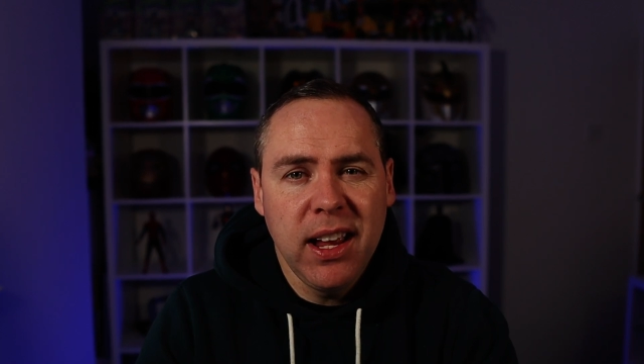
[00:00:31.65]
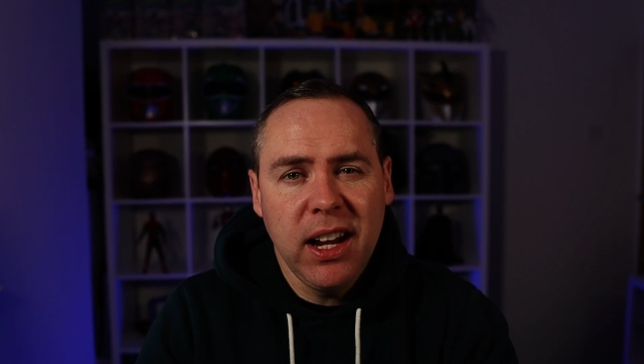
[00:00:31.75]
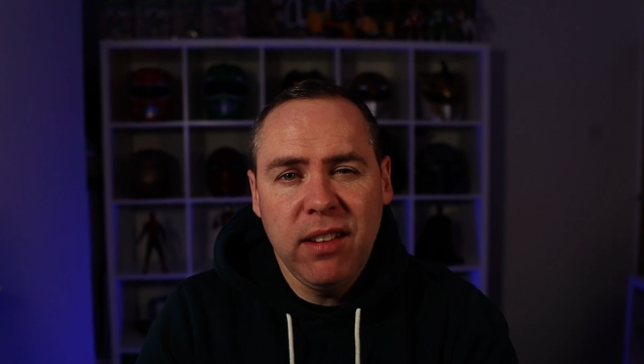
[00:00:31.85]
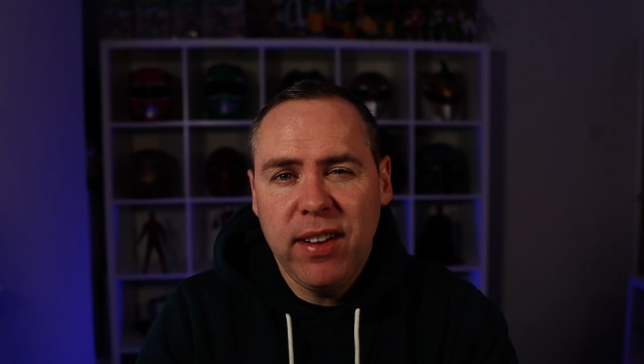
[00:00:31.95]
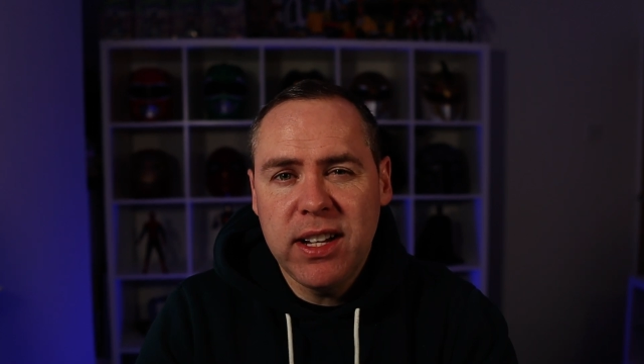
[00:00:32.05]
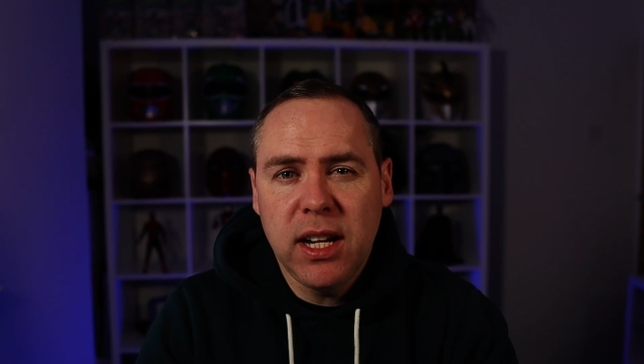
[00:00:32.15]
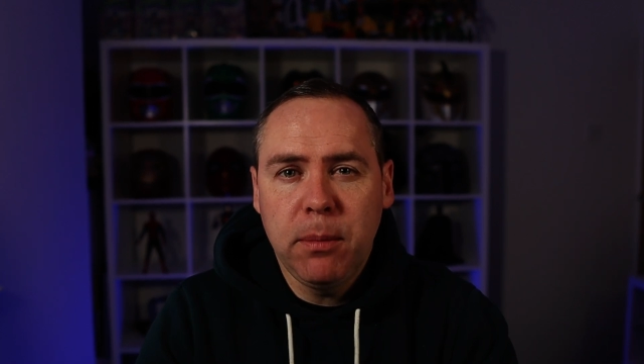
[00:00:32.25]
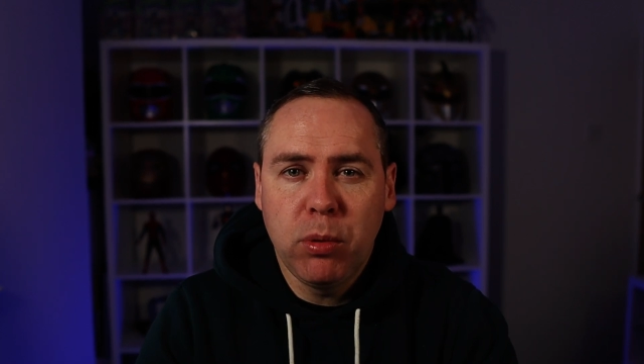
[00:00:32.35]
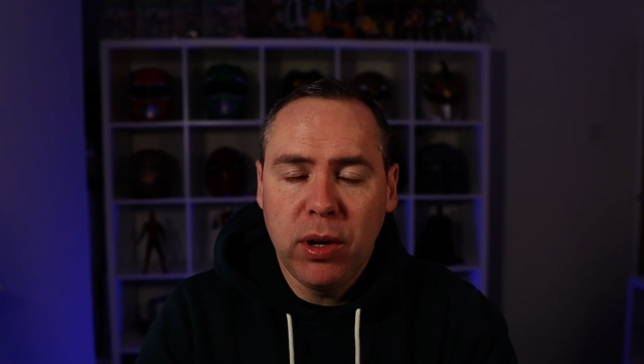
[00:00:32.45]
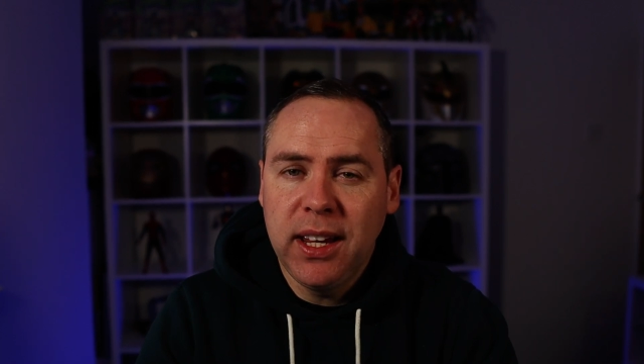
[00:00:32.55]
and effectively
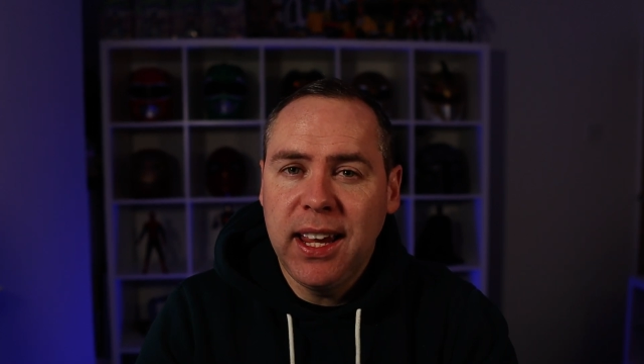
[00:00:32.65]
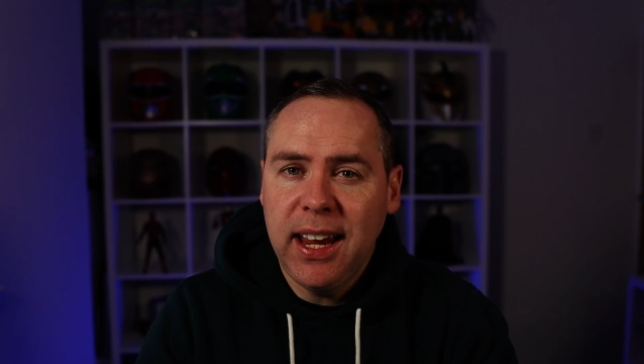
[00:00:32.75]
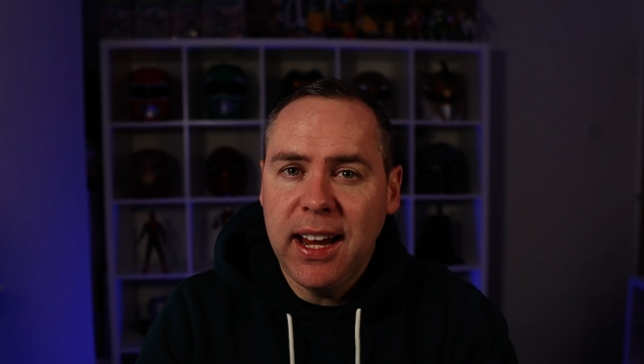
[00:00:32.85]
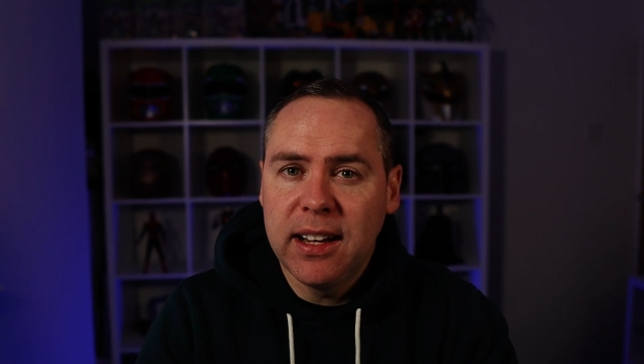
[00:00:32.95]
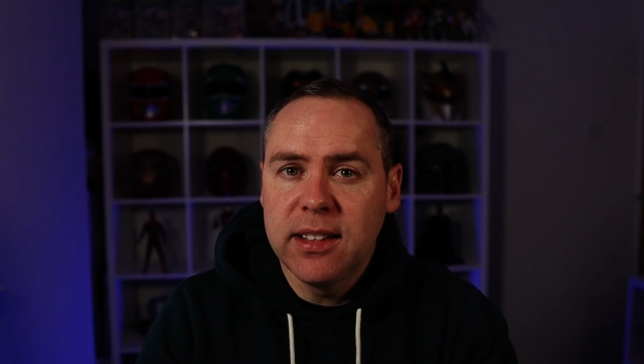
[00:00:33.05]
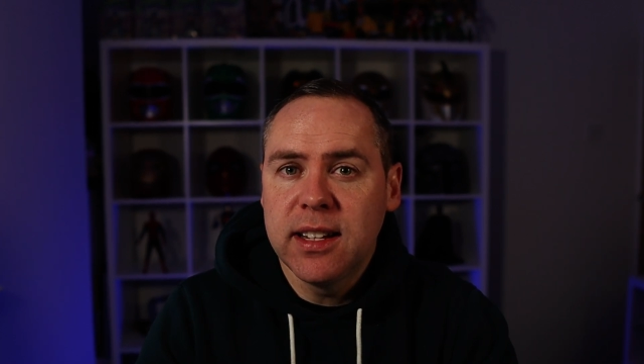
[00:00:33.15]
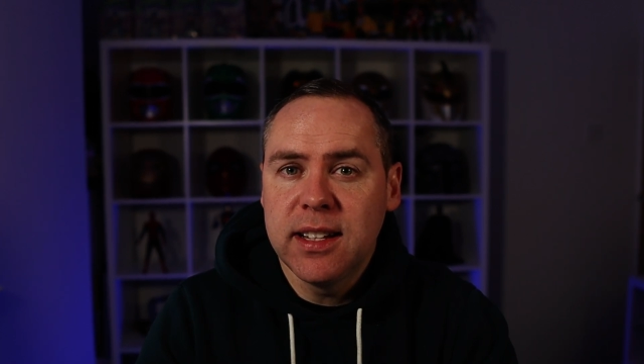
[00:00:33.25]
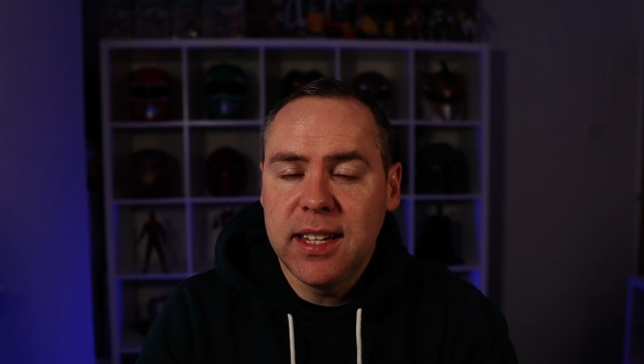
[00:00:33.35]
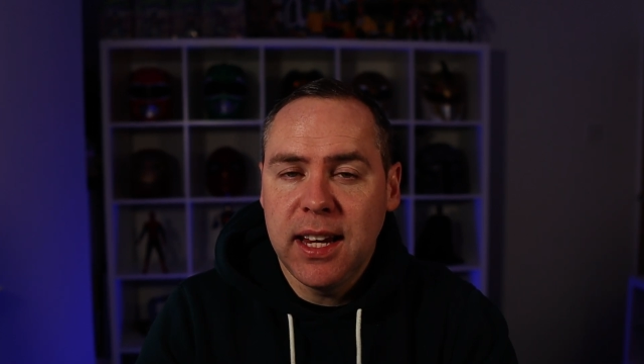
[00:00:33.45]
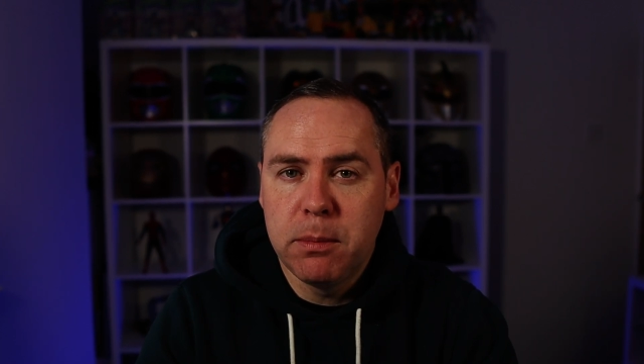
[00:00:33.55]
bring it into the
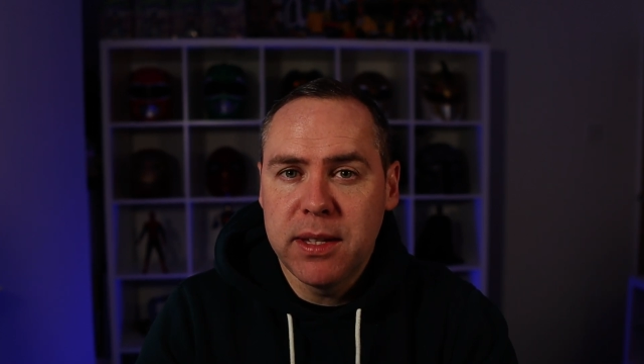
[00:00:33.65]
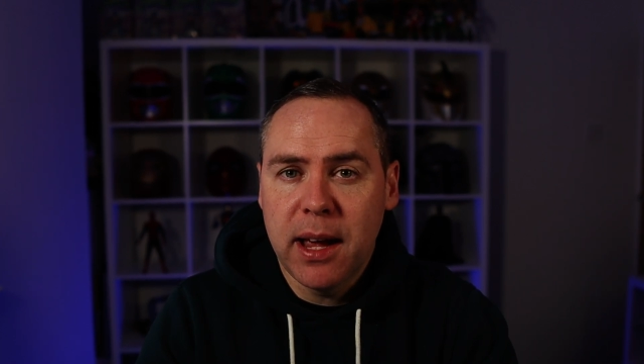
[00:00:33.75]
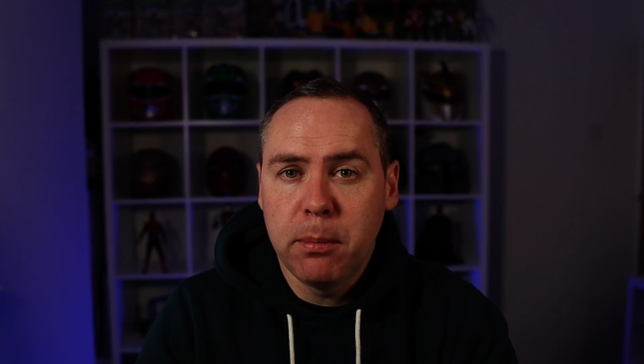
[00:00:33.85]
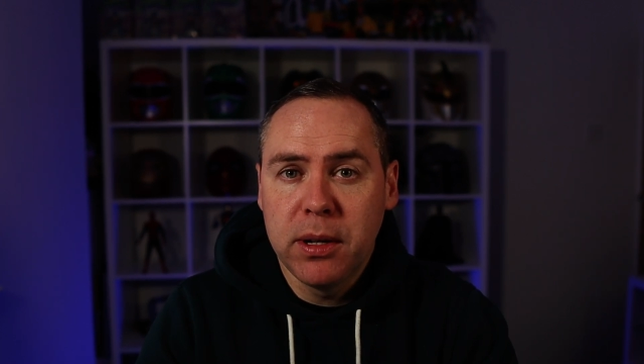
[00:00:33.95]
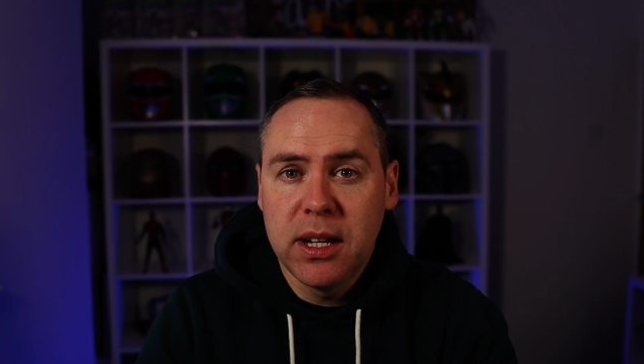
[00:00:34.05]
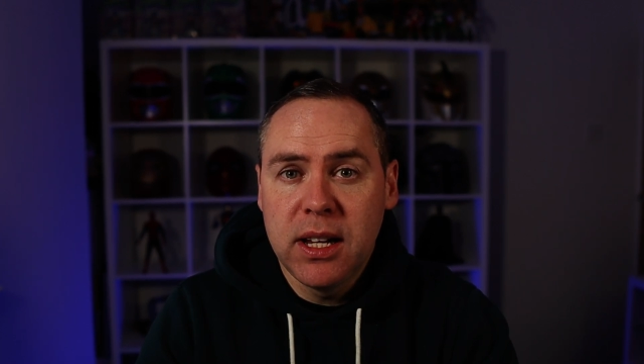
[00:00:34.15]
Teams app.